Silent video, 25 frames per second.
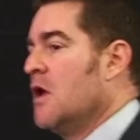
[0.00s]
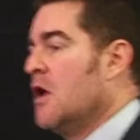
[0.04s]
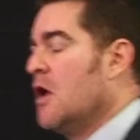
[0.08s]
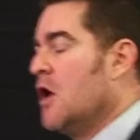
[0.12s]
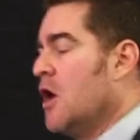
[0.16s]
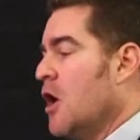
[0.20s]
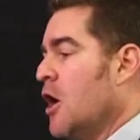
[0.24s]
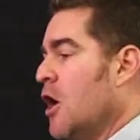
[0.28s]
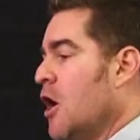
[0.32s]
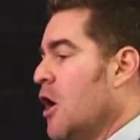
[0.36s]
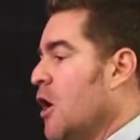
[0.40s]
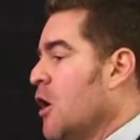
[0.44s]

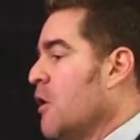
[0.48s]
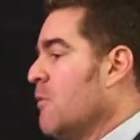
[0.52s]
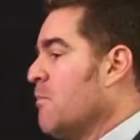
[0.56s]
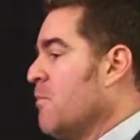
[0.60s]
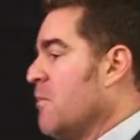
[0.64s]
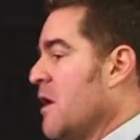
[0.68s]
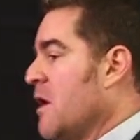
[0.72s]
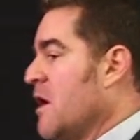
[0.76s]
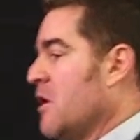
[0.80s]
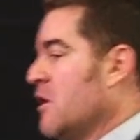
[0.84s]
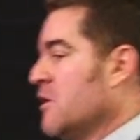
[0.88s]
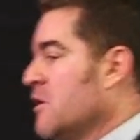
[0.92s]
Uh,
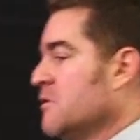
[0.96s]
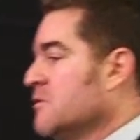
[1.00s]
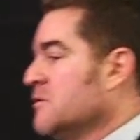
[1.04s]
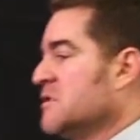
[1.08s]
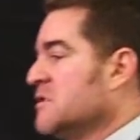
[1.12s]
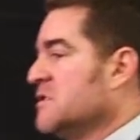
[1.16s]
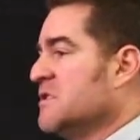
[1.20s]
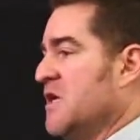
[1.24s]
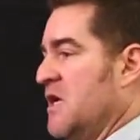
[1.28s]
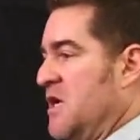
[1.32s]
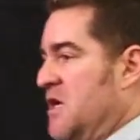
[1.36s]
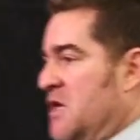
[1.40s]
my
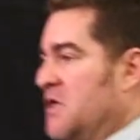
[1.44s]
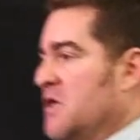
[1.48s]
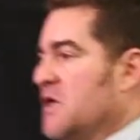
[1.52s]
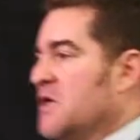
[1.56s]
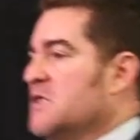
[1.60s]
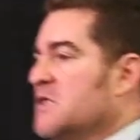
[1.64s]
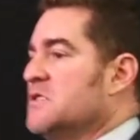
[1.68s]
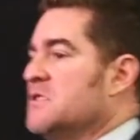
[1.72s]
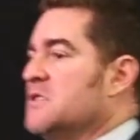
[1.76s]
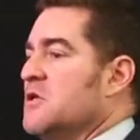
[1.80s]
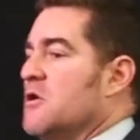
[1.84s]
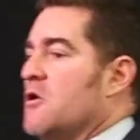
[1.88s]

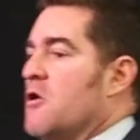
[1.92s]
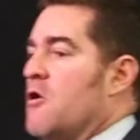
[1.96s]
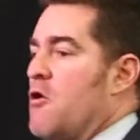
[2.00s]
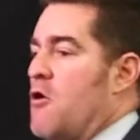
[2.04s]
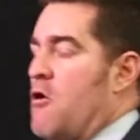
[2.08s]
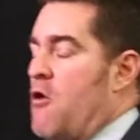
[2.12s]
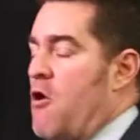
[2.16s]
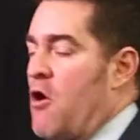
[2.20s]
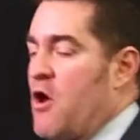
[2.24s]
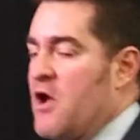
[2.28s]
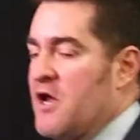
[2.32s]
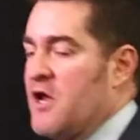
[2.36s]
understanding is the
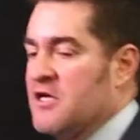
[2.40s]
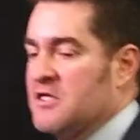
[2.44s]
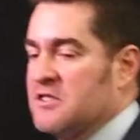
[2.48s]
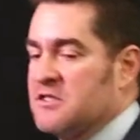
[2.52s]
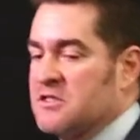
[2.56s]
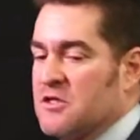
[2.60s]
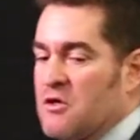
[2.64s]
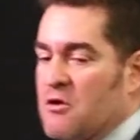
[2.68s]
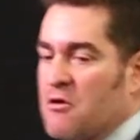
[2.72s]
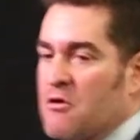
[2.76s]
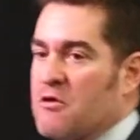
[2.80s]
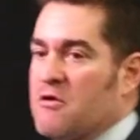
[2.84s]

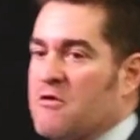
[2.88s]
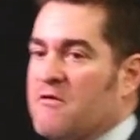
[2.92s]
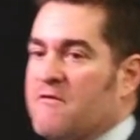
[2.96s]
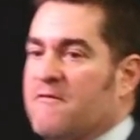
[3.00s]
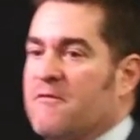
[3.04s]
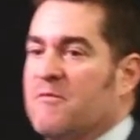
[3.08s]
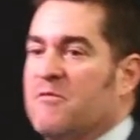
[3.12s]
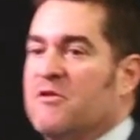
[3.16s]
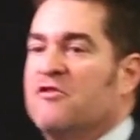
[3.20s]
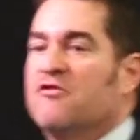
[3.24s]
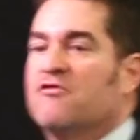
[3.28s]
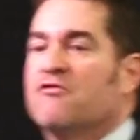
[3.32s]
highest earner
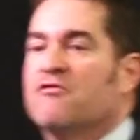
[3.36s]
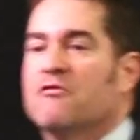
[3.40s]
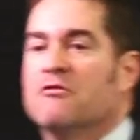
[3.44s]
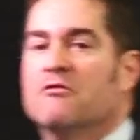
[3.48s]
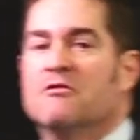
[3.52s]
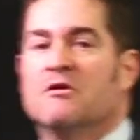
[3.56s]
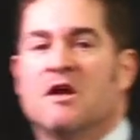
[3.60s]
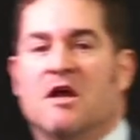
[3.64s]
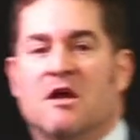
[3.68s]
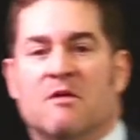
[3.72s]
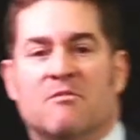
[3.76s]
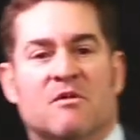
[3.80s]
from a true
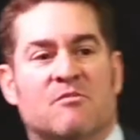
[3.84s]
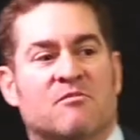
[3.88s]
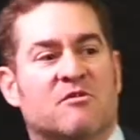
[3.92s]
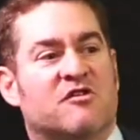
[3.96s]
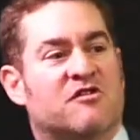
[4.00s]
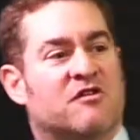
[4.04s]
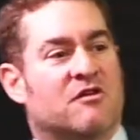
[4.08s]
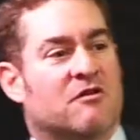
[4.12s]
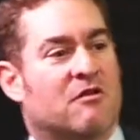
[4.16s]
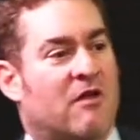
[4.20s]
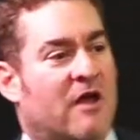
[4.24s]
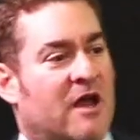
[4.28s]
name,
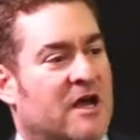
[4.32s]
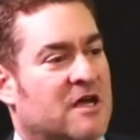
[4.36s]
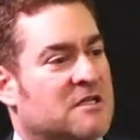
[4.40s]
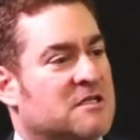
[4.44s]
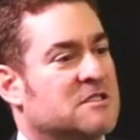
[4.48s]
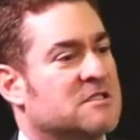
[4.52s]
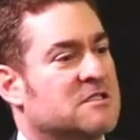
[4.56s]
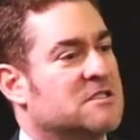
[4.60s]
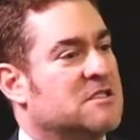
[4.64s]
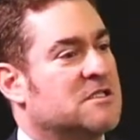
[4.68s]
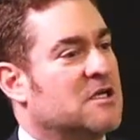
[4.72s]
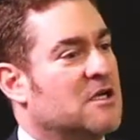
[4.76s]
image, and
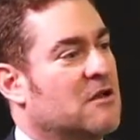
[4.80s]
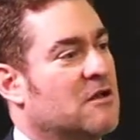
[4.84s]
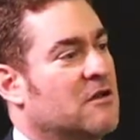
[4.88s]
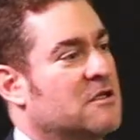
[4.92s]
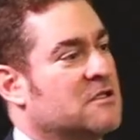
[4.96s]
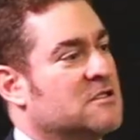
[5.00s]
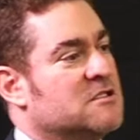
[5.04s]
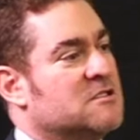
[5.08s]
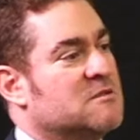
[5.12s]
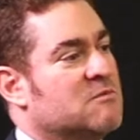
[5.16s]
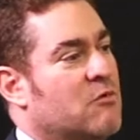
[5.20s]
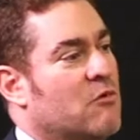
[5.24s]
likeness deal
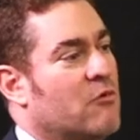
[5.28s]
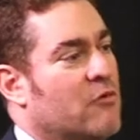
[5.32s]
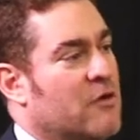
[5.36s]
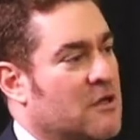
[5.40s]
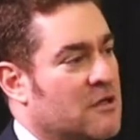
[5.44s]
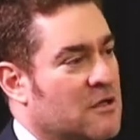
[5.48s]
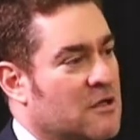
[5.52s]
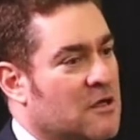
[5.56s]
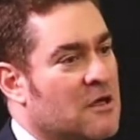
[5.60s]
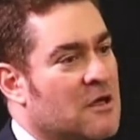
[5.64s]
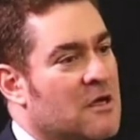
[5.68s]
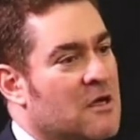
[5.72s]
at this
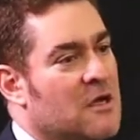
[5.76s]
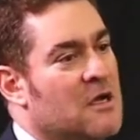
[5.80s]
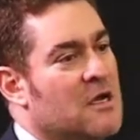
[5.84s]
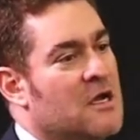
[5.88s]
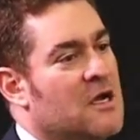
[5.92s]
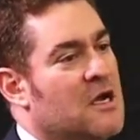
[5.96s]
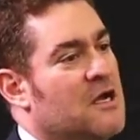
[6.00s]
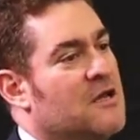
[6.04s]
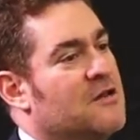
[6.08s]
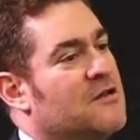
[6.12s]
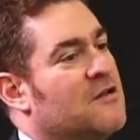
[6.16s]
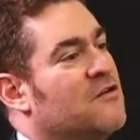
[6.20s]
point
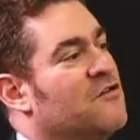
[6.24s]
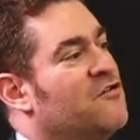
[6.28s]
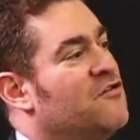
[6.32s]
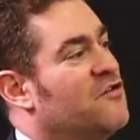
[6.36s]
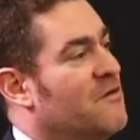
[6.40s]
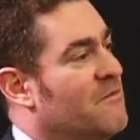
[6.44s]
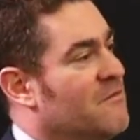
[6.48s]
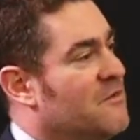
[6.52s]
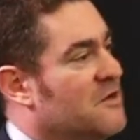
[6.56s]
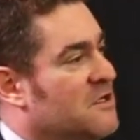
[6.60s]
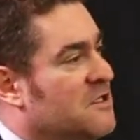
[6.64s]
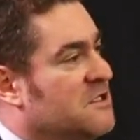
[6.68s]
is a
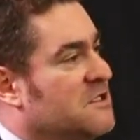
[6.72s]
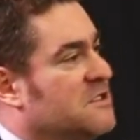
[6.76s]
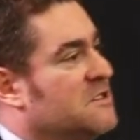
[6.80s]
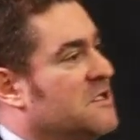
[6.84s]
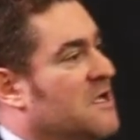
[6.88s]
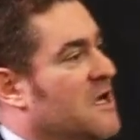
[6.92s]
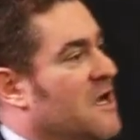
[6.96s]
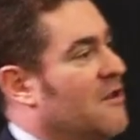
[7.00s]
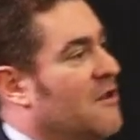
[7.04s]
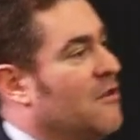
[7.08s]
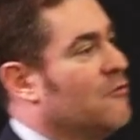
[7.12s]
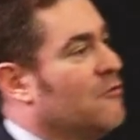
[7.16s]
gymnast
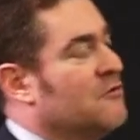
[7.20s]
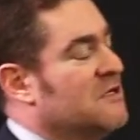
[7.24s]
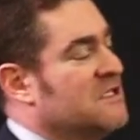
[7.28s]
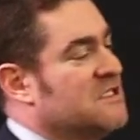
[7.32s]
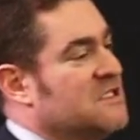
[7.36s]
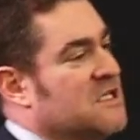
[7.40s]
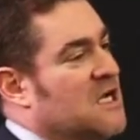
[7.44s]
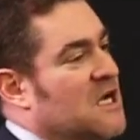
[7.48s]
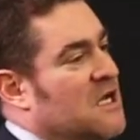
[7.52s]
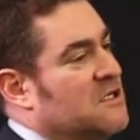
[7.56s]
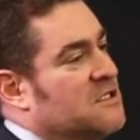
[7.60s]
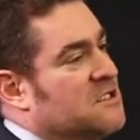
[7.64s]
at
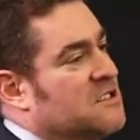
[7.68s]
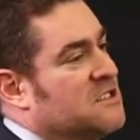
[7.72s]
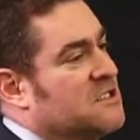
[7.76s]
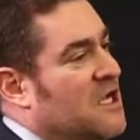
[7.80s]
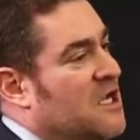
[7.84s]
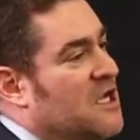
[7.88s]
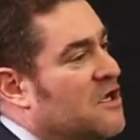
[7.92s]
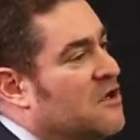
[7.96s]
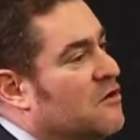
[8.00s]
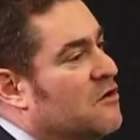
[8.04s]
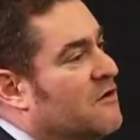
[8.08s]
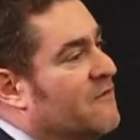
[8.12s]
Louisiana
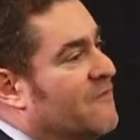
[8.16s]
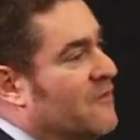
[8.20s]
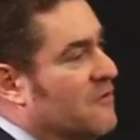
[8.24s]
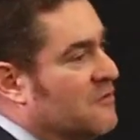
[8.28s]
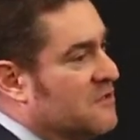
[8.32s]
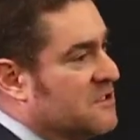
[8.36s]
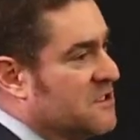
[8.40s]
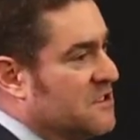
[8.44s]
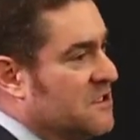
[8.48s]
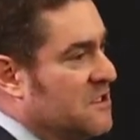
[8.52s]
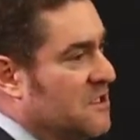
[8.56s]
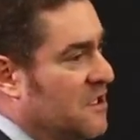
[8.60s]
State
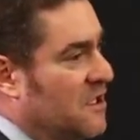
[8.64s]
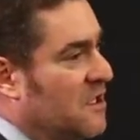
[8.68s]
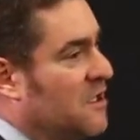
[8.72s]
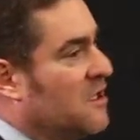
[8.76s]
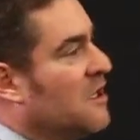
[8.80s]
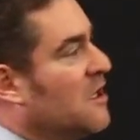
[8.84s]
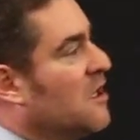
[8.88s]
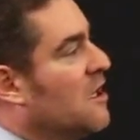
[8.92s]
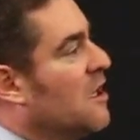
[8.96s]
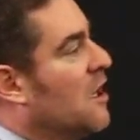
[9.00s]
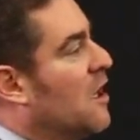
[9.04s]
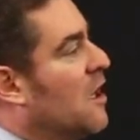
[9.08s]
University,
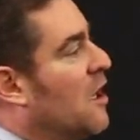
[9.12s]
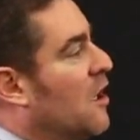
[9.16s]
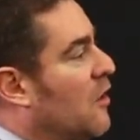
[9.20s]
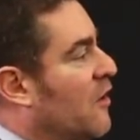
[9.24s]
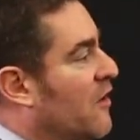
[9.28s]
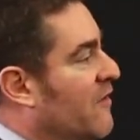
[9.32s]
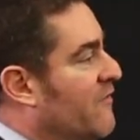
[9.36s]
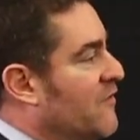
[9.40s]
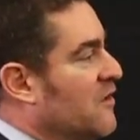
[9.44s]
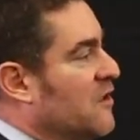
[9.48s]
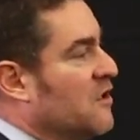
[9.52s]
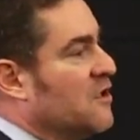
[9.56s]

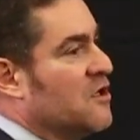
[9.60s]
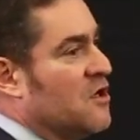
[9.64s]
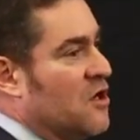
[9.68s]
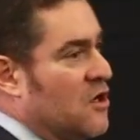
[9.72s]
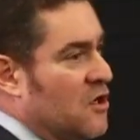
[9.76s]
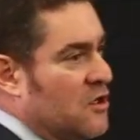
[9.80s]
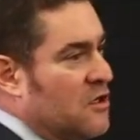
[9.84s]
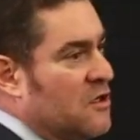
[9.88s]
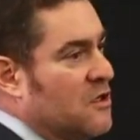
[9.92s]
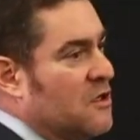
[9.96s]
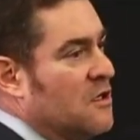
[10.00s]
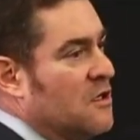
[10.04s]
Olivia Dunne.